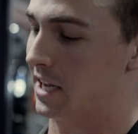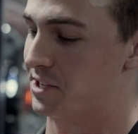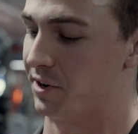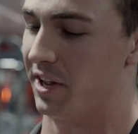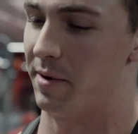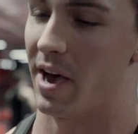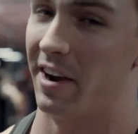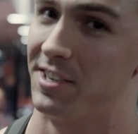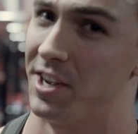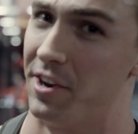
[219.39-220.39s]
it's really
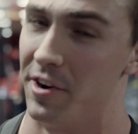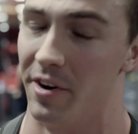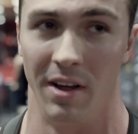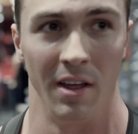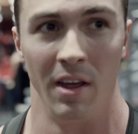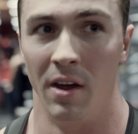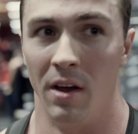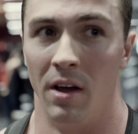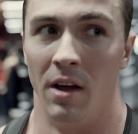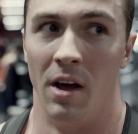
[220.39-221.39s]
better to do
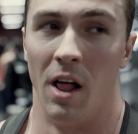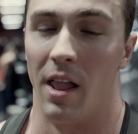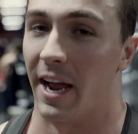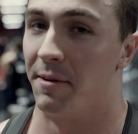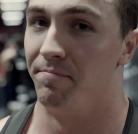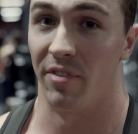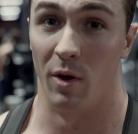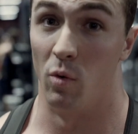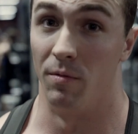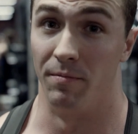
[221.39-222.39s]
like
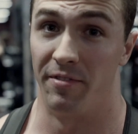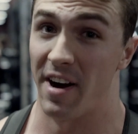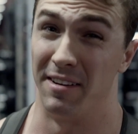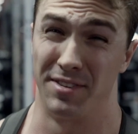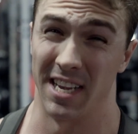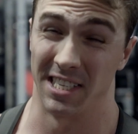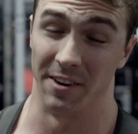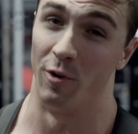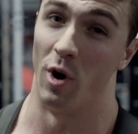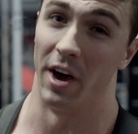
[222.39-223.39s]
5 sets
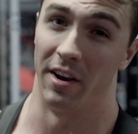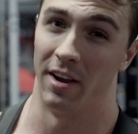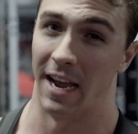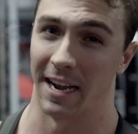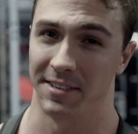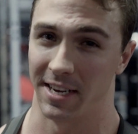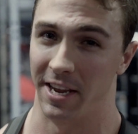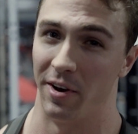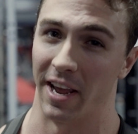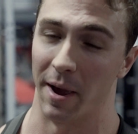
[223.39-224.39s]
of 1,
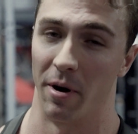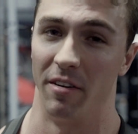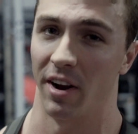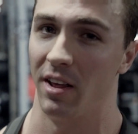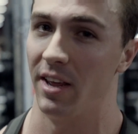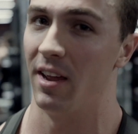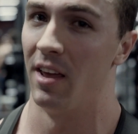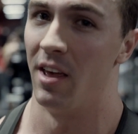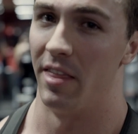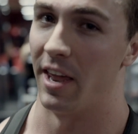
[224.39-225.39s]
executing it perfectly,
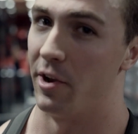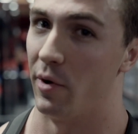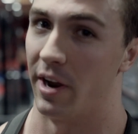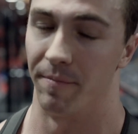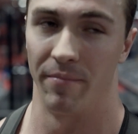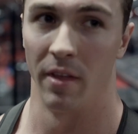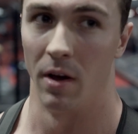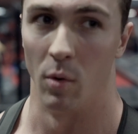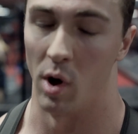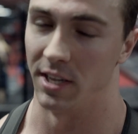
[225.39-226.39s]
than doing
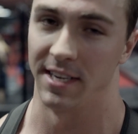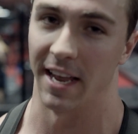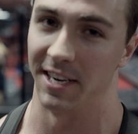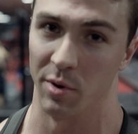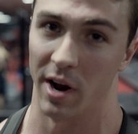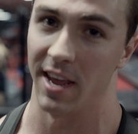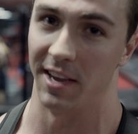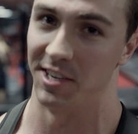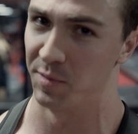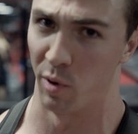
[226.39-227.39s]
1 set of 20
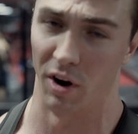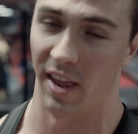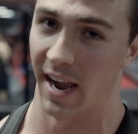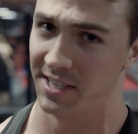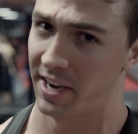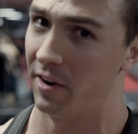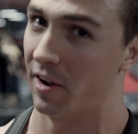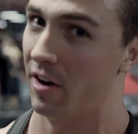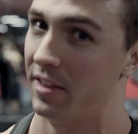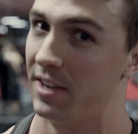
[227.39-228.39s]
and just poorly executing all